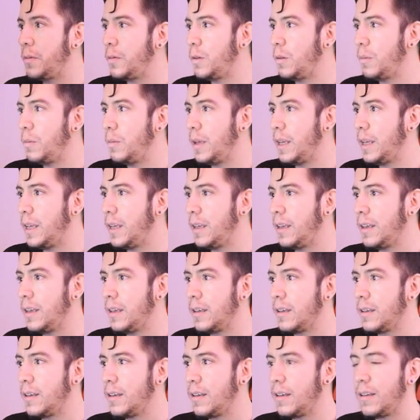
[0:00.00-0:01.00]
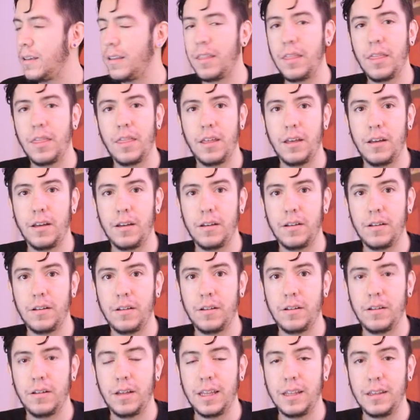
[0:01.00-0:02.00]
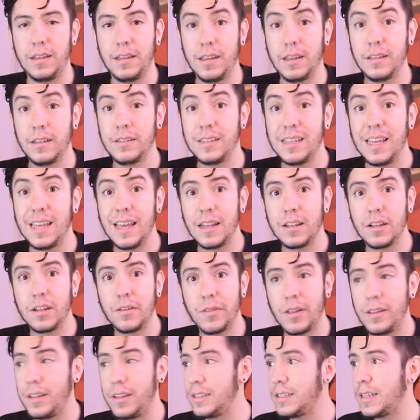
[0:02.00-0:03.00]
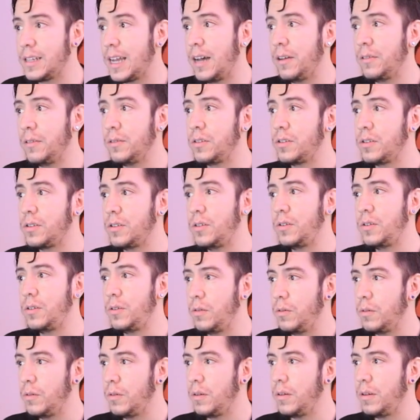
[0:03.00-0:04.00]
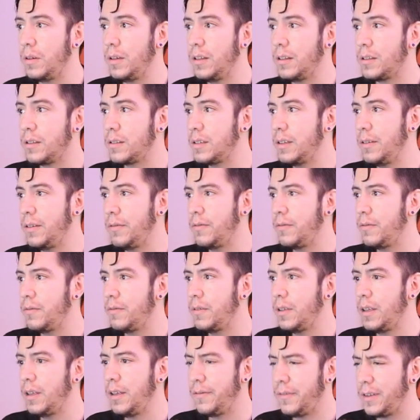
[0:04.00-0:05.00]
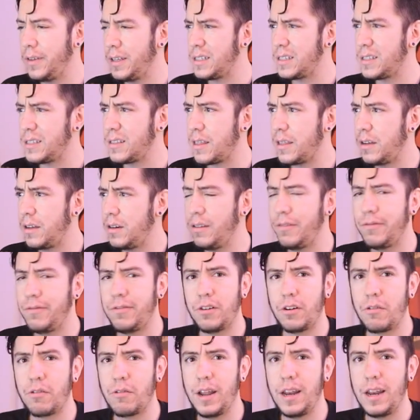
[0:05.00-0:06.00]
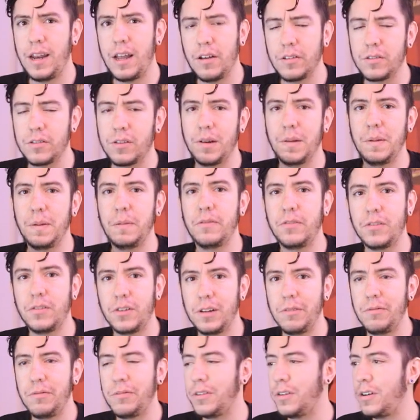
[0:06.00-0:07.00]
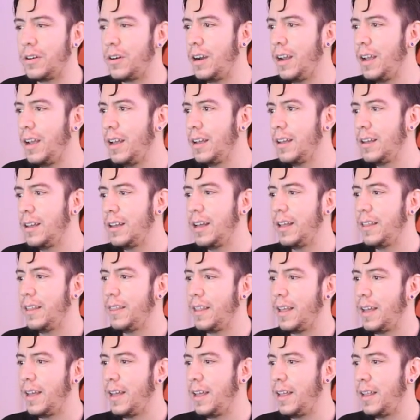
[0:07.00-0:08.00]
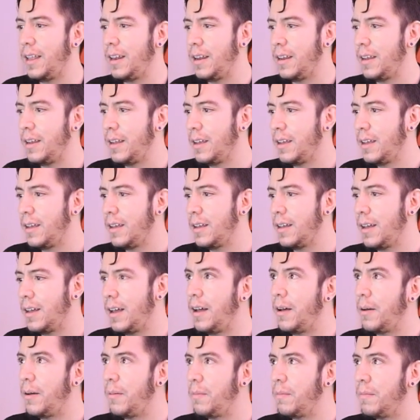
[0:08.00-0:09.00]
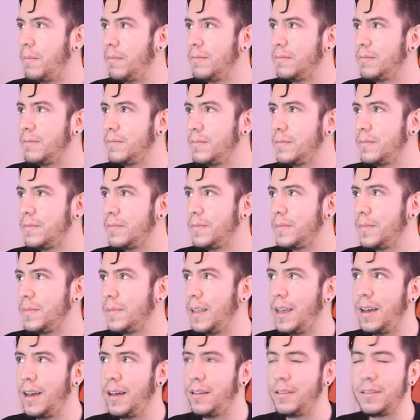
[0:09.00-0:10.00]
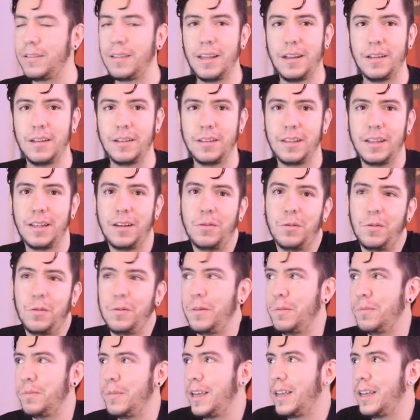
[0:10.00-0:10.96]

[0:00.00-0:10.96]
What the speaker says: there will be it's the end of the discount. So it's if it's 34 right now, it's gonna be 44, and then yeah, that will